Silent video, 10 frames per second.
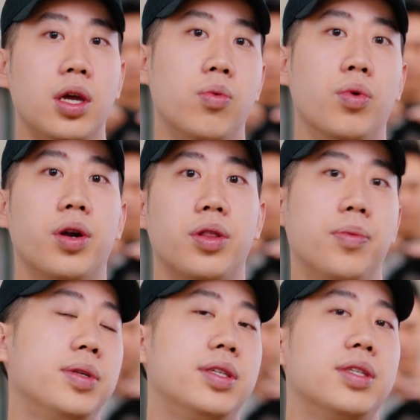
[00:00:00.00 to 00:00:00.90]
where the
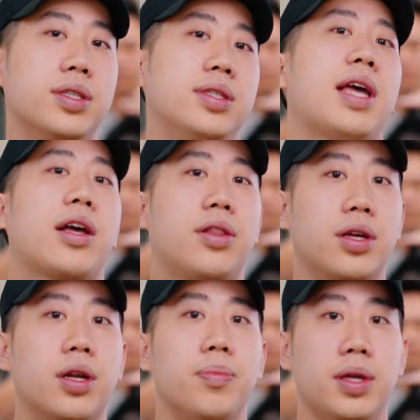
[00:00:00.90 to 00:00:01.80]
business is exactly
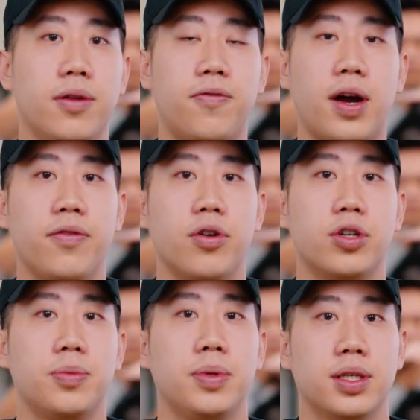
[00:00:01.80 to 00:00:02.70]
going to be in 5
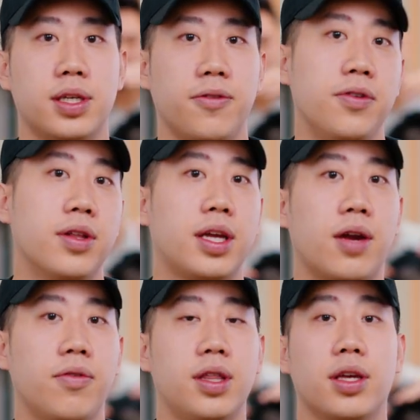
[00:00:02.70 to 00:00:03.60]
years, because I feel like
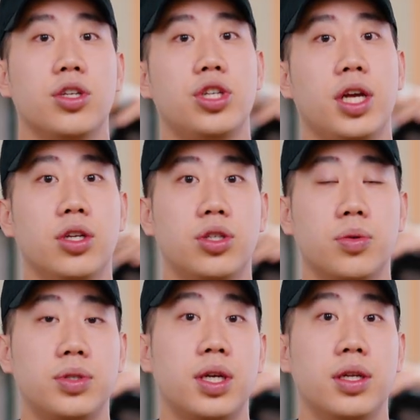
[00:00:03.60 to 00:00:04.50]
everything can change
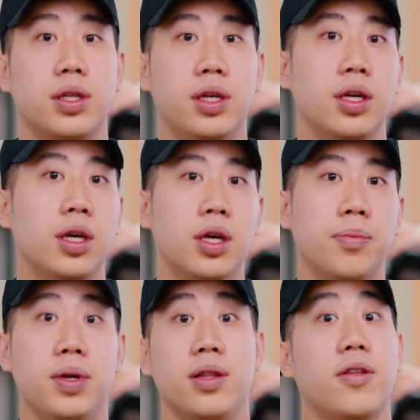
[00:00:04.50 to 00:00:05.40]
so suddenly,
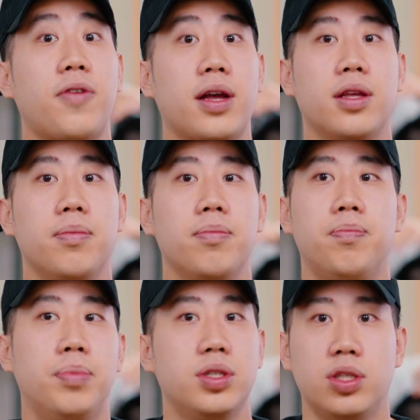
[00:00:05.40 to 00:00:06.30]
being the fact that
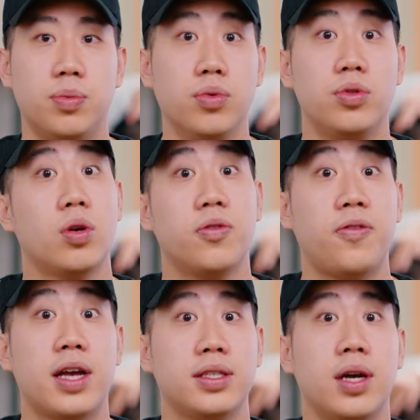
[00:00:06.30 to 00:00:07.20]
business moves so
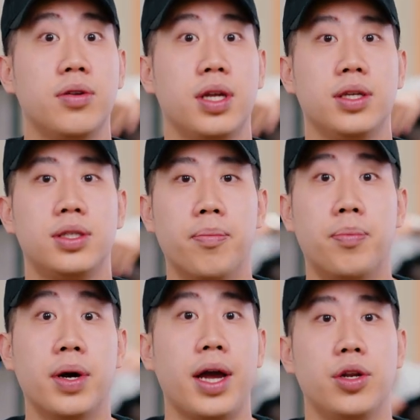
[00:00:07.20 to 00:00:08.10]
fast nowadays.
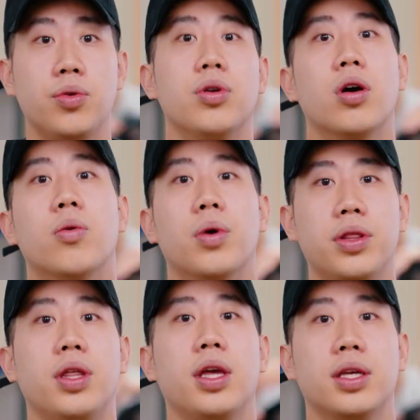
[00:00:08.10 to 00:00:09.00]
But I do know
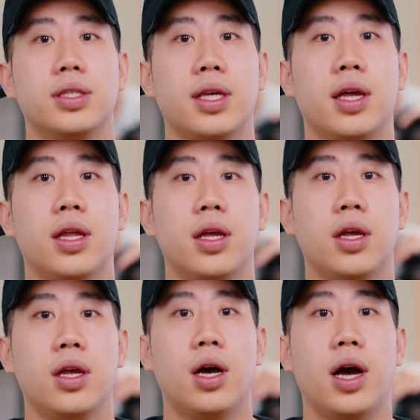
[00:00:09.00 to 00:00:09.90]
one thing is that
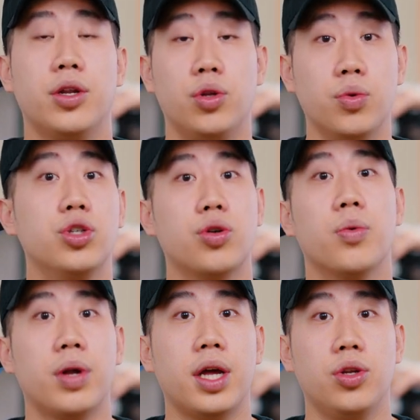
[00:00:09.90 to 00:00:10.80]
I do enjoy
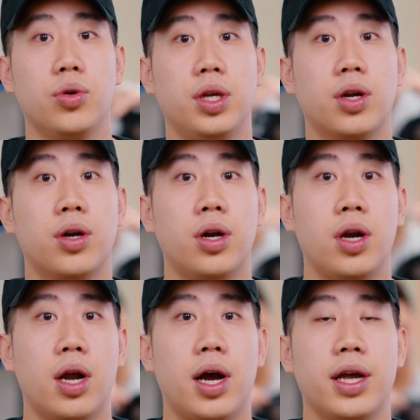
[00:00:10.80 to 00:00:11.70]
what I do here.
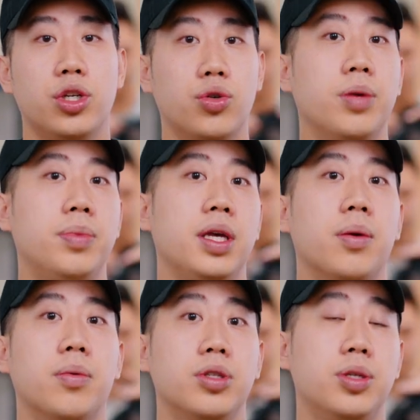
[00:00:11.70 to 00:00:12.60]
I enjoy being
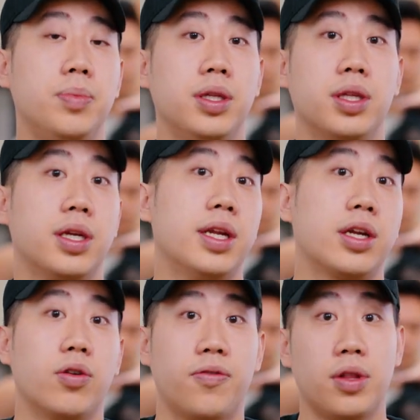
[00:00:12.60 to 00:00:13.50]
able to be the
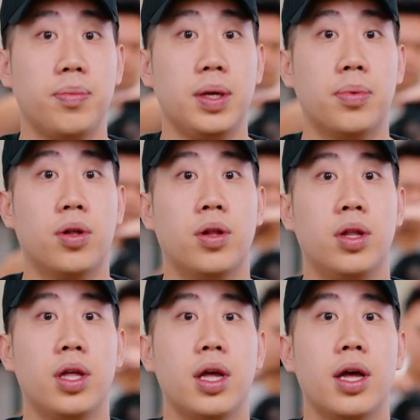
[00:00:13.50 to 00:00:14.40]
connector for the people.
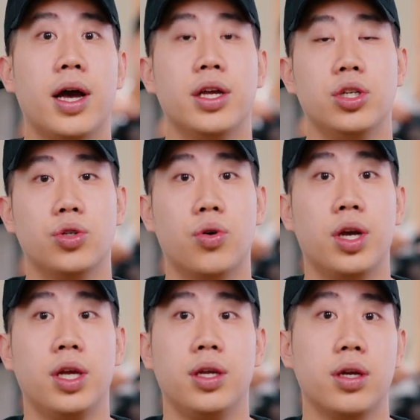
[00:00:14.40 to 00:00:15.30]
I
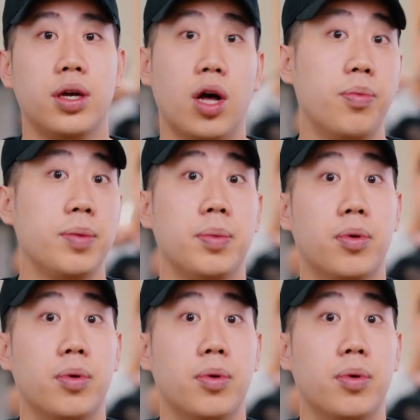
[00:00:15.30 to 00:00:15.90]
enjoy helping people